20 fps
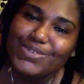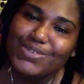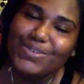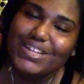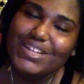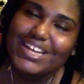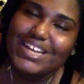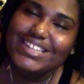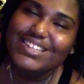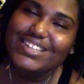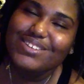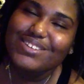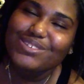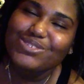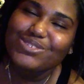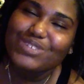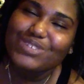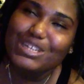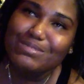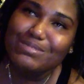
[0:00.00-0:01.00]
we're like the little
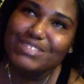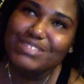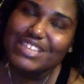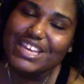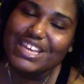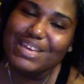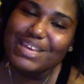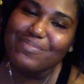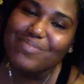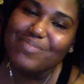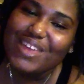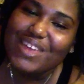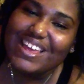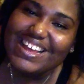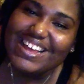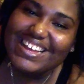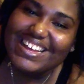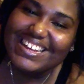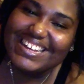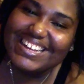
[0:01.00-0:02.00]
dream team.
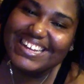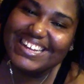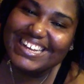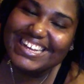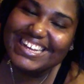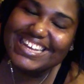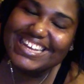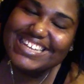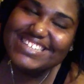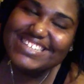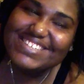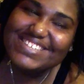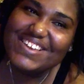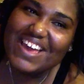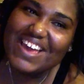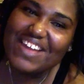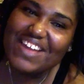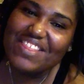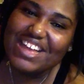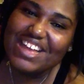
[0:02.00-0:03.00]
So
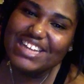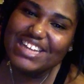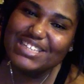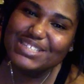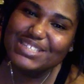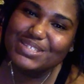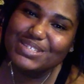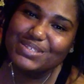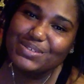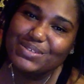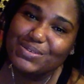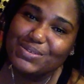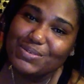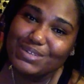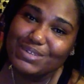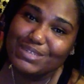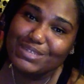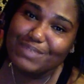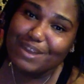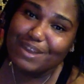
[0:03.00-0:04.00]
yeah, that's who
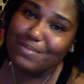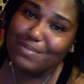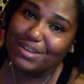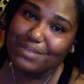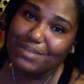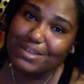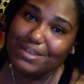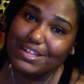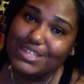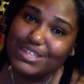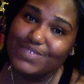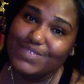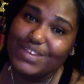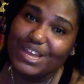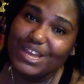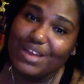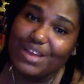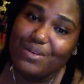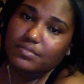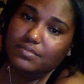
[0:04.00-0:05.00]
inspired me to make this
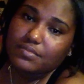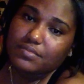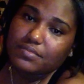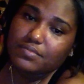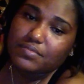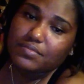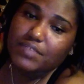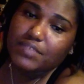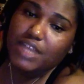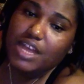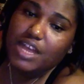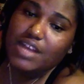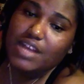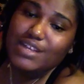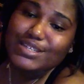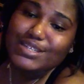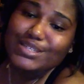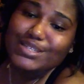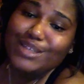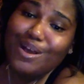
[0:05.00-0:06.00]
video.
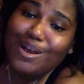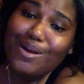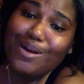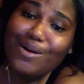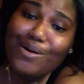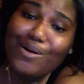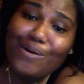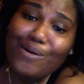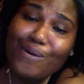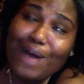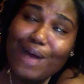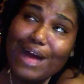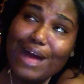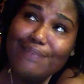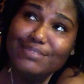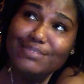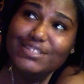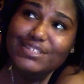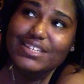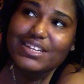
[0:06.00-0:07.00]
So
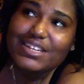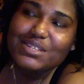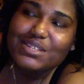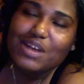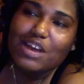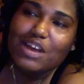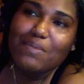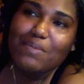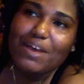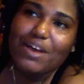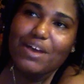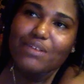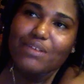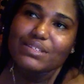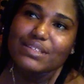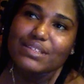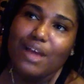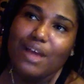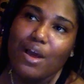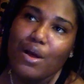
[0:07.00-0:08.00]
I'm just going to talk
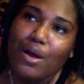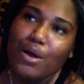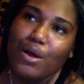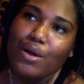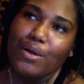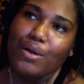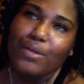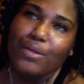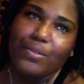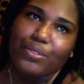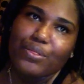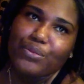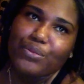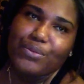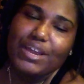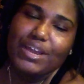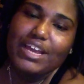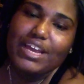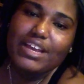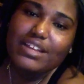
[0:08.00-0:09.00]
about
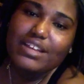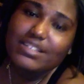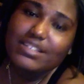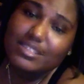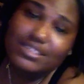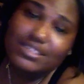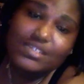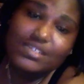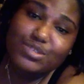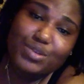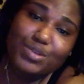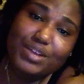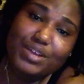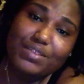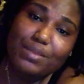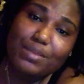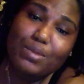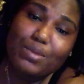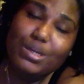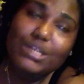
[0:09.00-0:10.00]
since it's three of
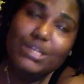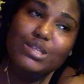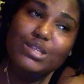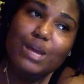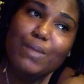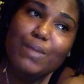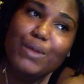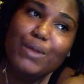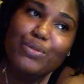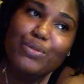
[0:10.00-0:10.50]
them, I'm going to talk about